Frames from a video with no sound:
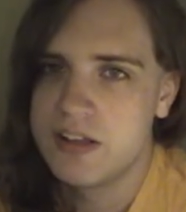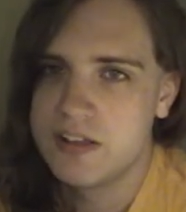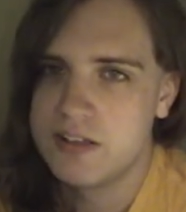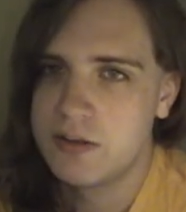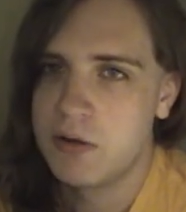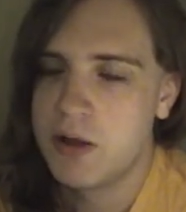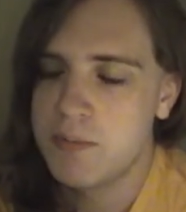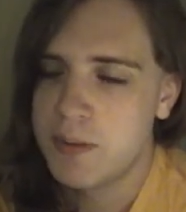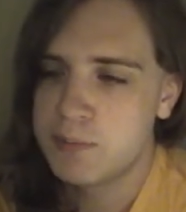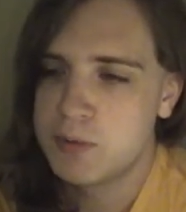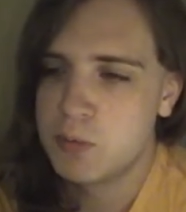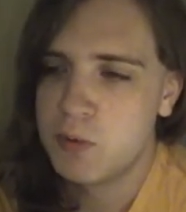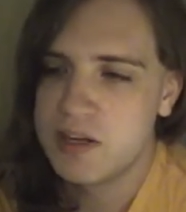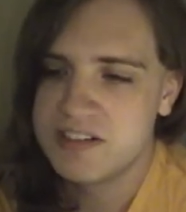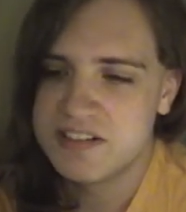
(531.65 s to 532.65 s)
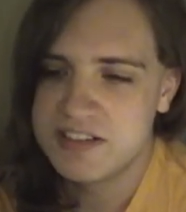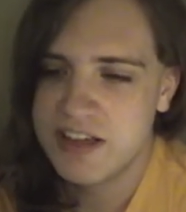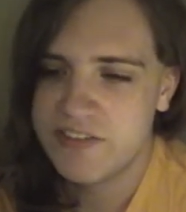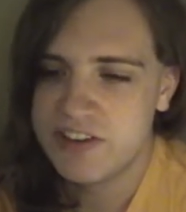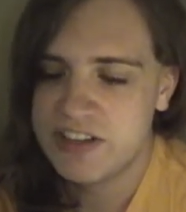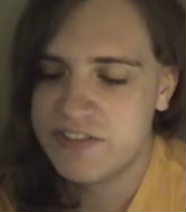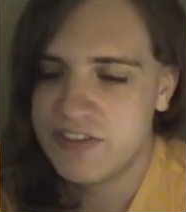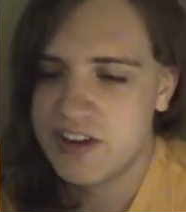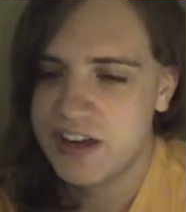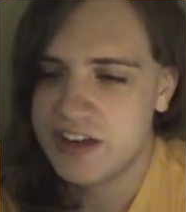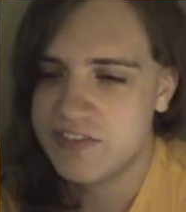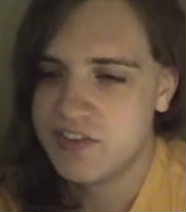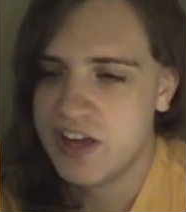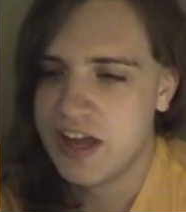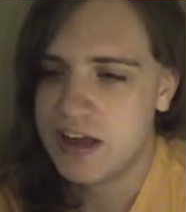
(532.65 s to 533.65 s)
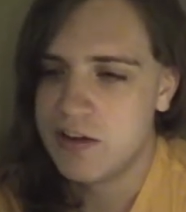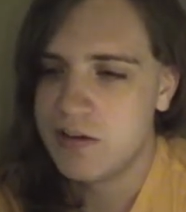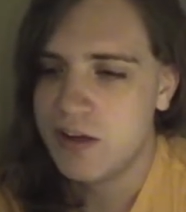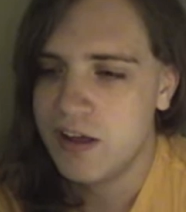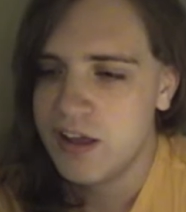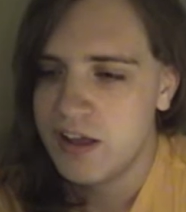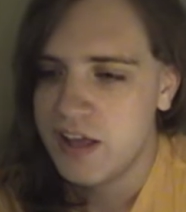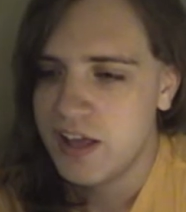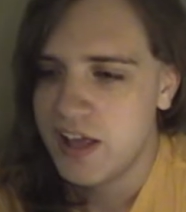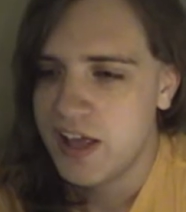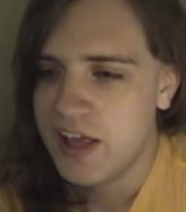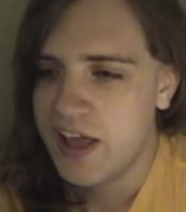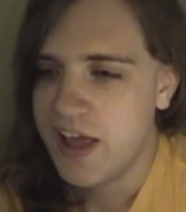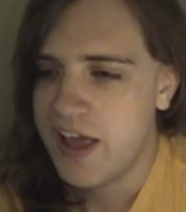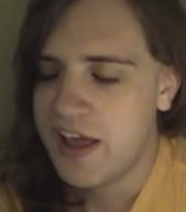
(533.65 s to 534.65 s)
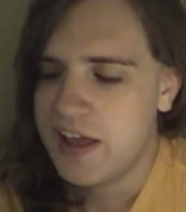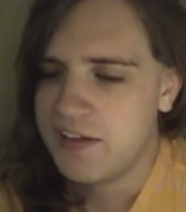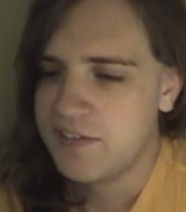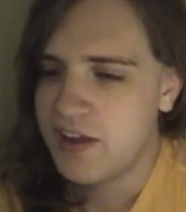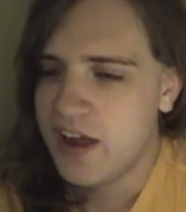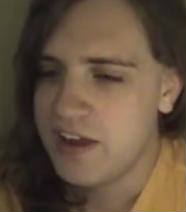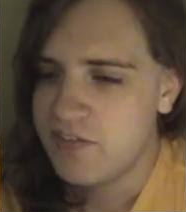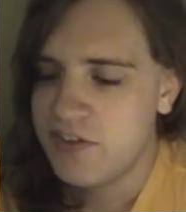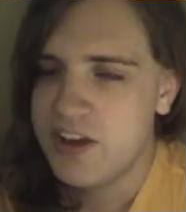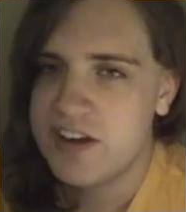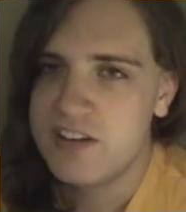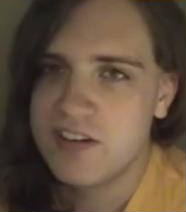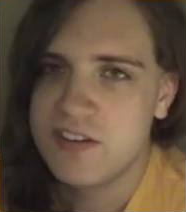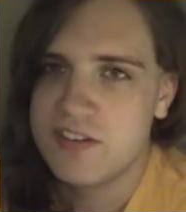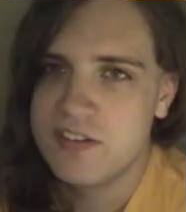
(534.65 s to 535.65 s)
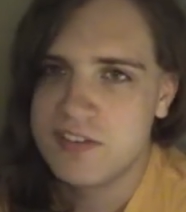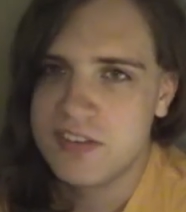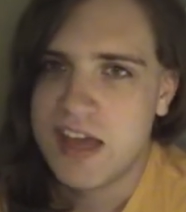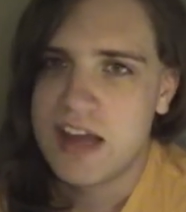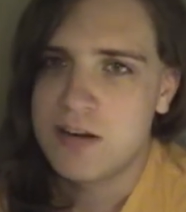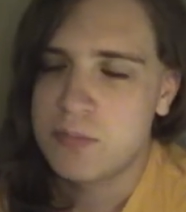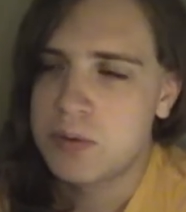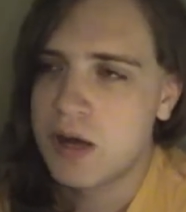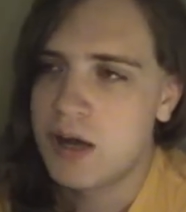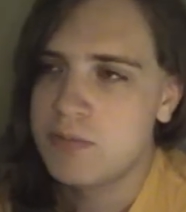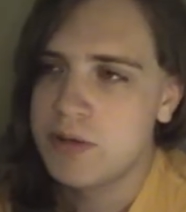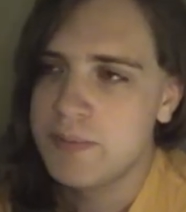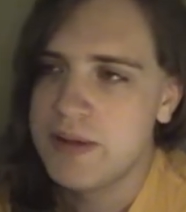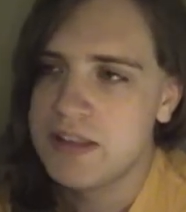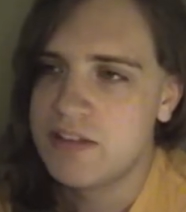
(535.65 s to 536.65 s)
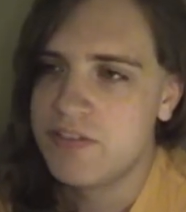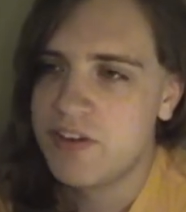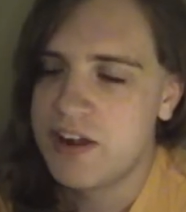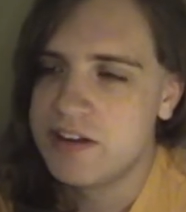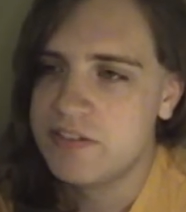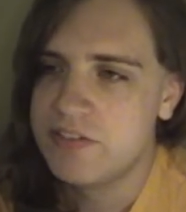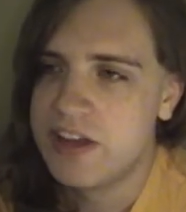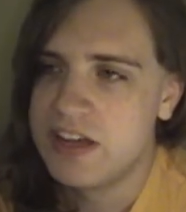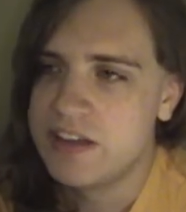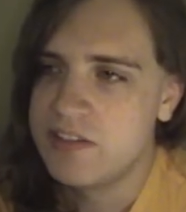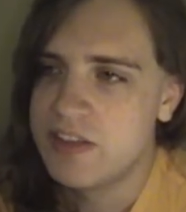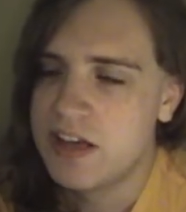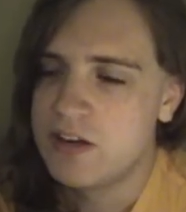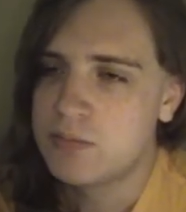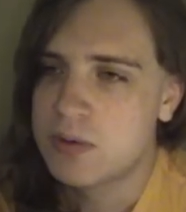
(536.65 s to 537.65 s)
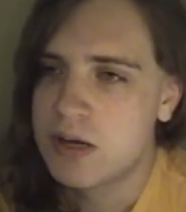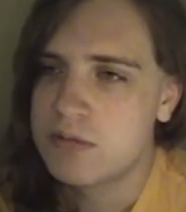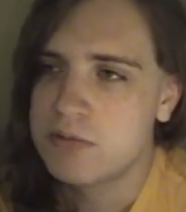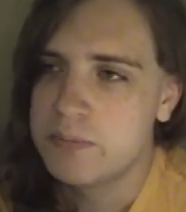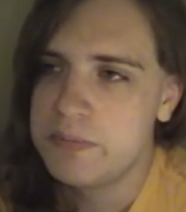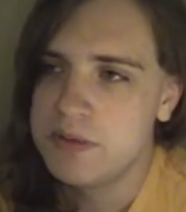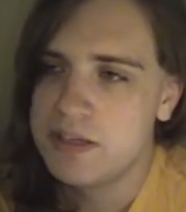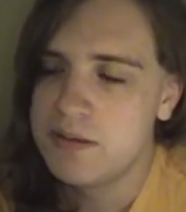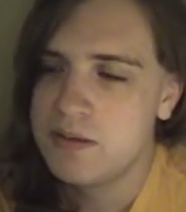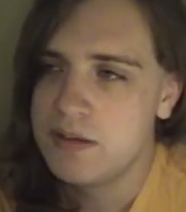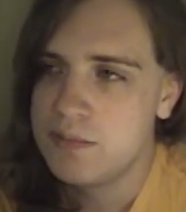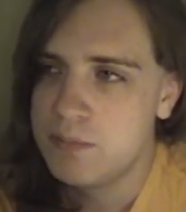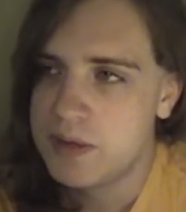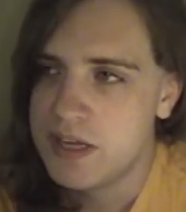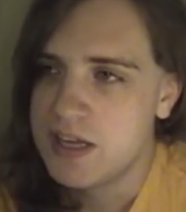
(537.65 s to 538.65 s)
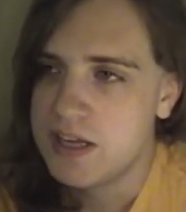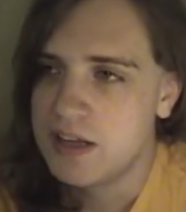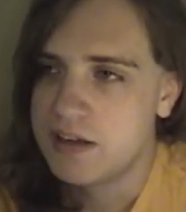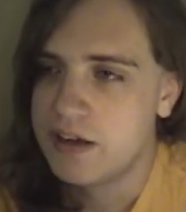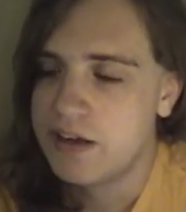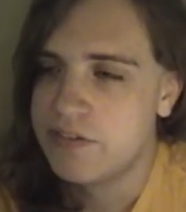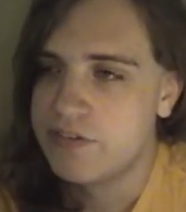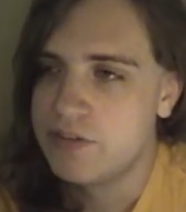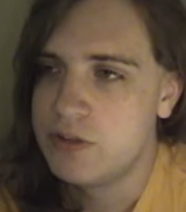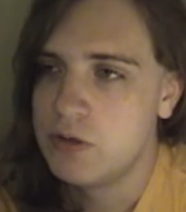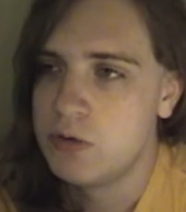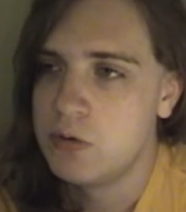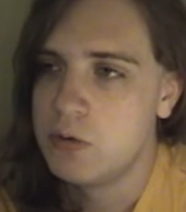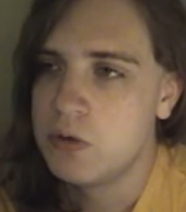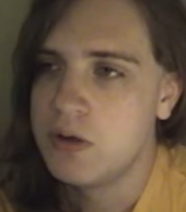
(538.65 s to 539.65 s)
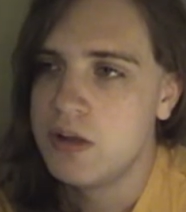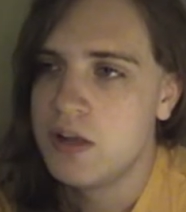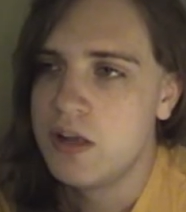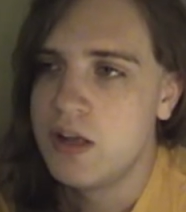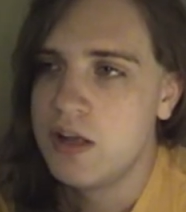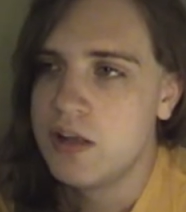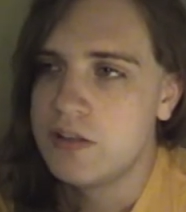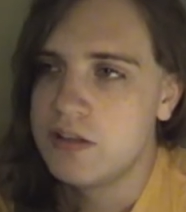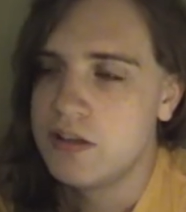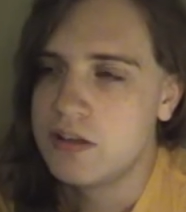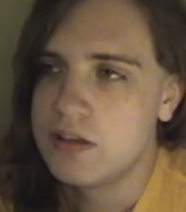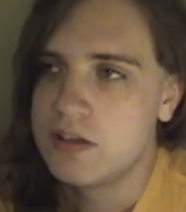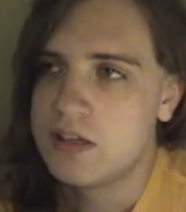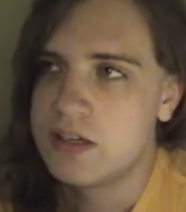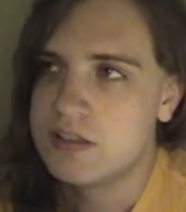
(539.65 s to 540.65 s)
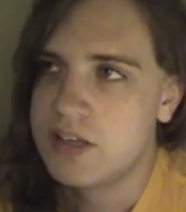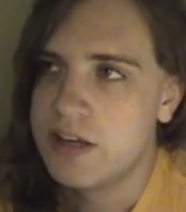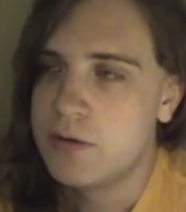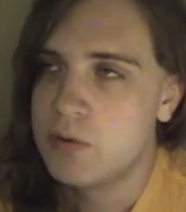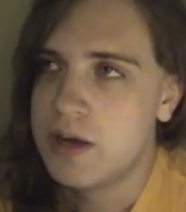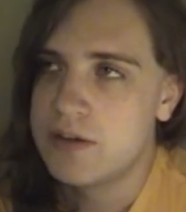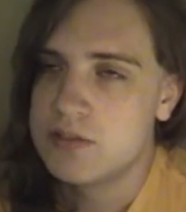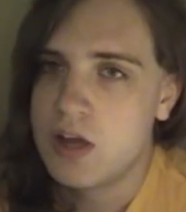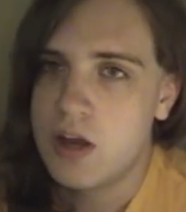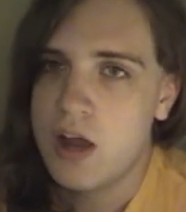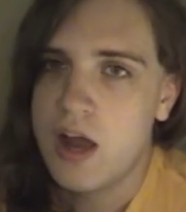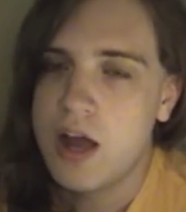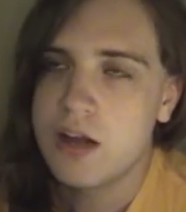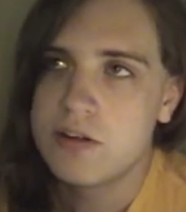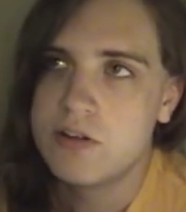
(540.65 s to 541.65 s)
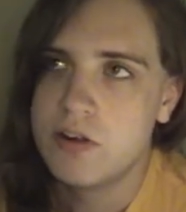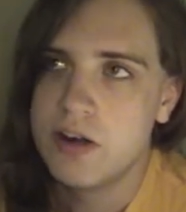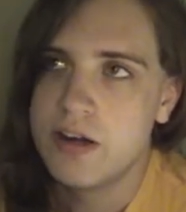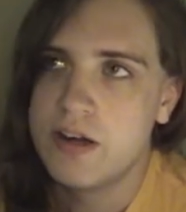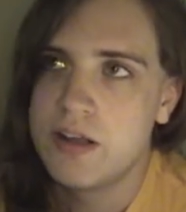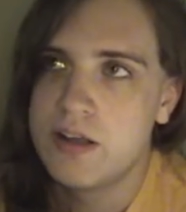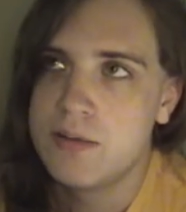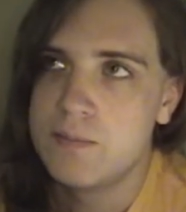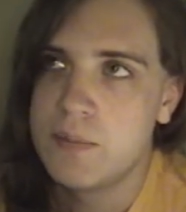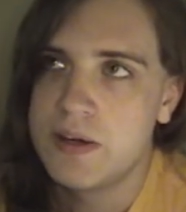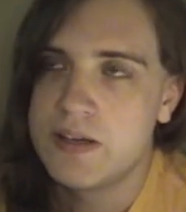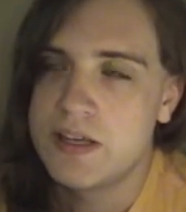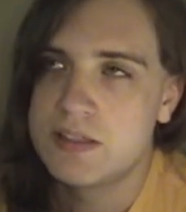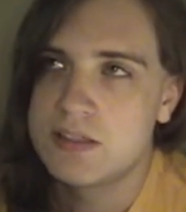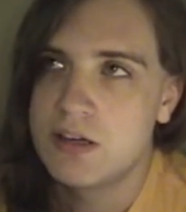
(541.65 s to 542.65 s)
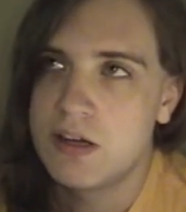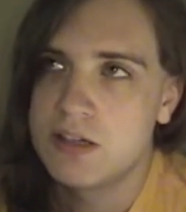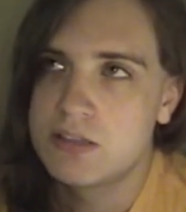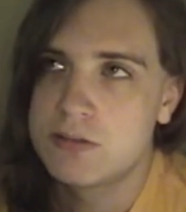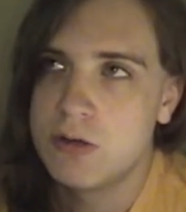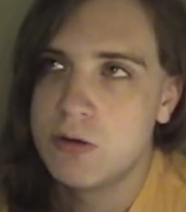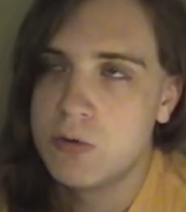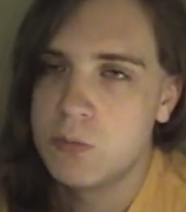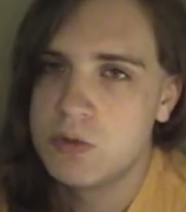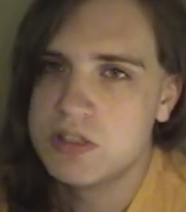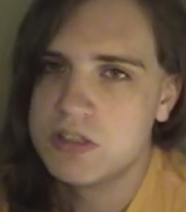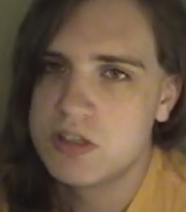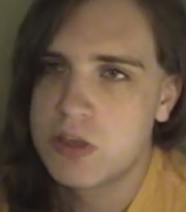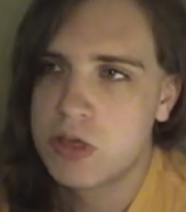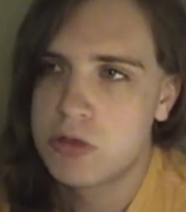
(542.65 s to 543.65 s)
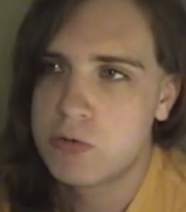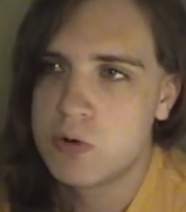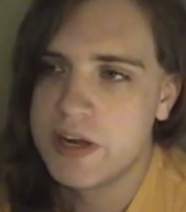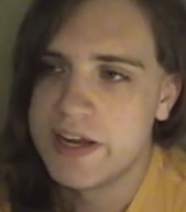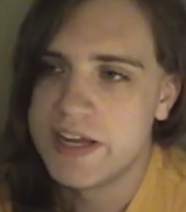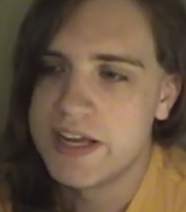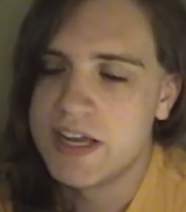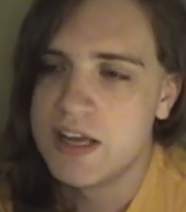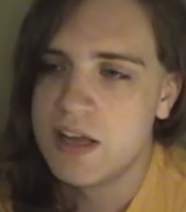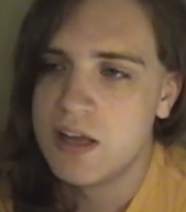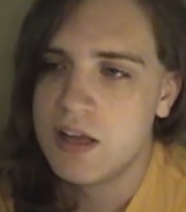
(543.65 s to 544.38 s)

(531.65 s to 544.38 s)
So I'm up to 175 now. And I figure that'll probably be the final value. That'll probably be enough to, because like when I was on 100, my testosterone was 3.